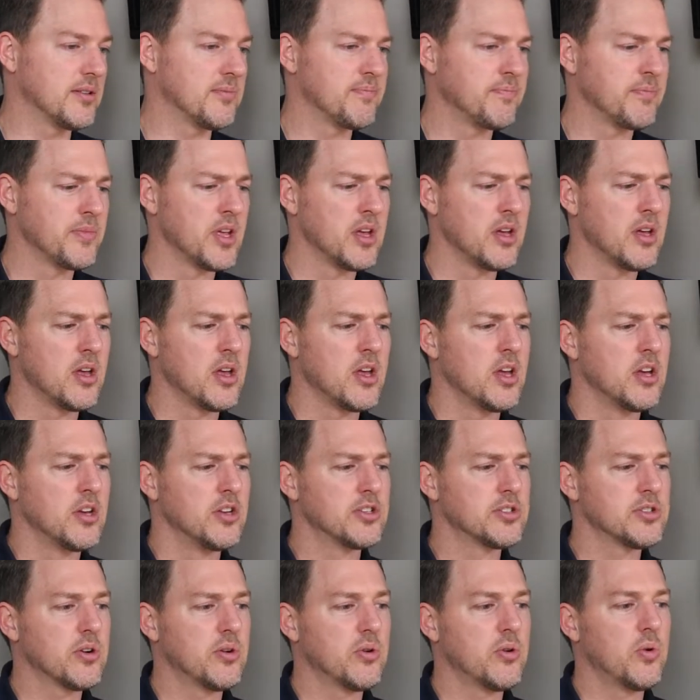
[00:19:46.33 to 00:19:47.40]
Mm-hmm.
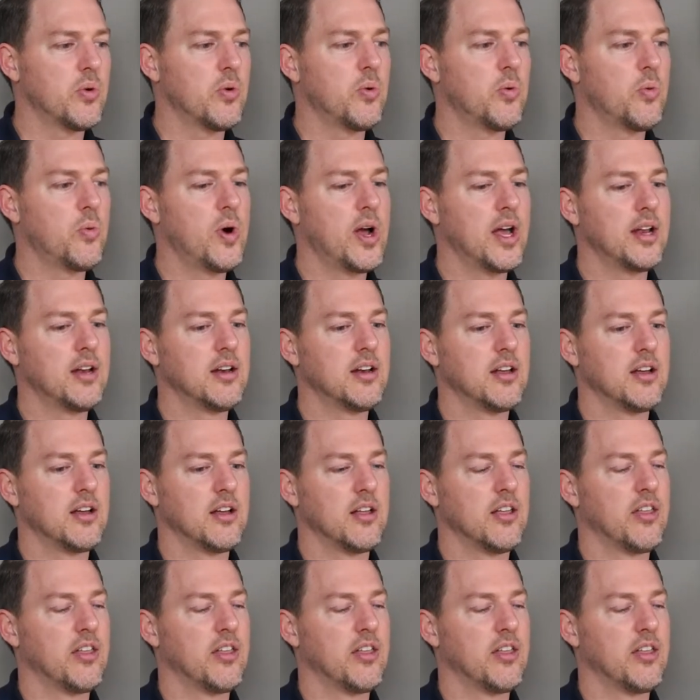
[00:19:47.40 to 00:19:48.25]
So when